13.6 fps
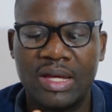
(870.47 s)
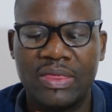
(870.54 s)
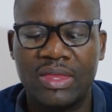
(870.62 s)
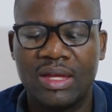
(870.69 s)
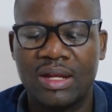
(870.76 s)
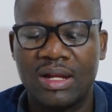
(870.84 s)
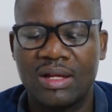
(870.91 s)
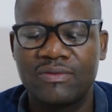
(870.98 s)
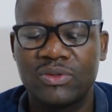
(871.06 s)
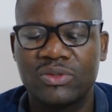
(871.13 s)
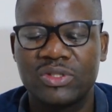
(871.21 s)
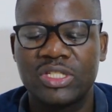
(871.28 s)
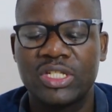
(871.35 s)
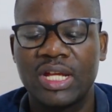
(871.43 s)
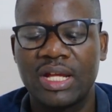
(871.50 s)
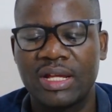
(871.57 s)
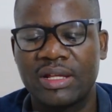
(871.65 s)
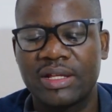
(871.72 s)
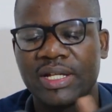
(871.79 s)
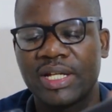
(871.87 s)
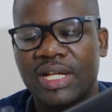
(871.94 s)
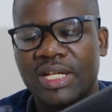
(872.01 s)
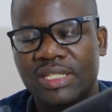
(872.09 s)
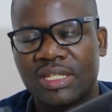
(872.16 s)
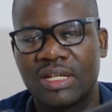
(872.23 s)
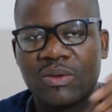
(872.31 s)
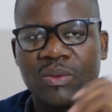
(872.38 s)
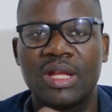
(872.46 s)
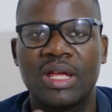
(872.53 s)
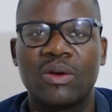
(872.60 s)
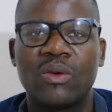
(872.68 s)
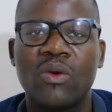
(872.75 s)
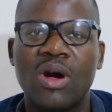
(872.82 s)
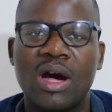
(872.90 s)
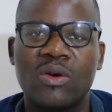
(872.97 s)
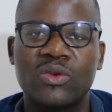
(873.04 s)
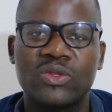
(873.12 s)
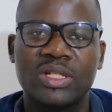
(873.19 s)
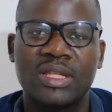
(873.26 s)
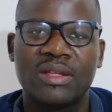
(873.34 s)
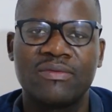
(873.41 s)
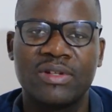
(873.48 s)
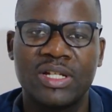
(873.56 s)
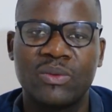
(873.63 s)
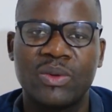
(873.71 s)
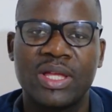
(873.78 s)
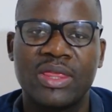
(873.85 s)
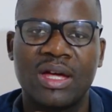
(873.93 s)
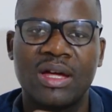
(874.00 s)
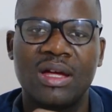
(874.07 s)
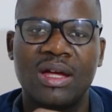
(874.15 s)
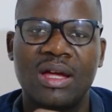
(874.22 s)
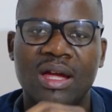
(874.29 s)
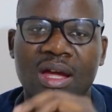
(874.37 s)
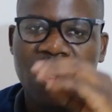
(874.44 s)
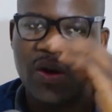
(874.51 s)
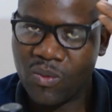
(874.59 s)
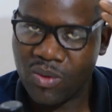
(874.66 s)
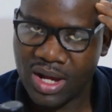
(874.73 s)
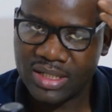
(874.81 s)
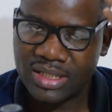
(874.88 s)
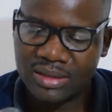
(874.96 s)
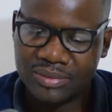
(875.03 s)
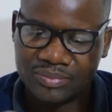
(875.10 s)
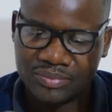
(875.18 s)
And then I have to check when I go out in the field whether what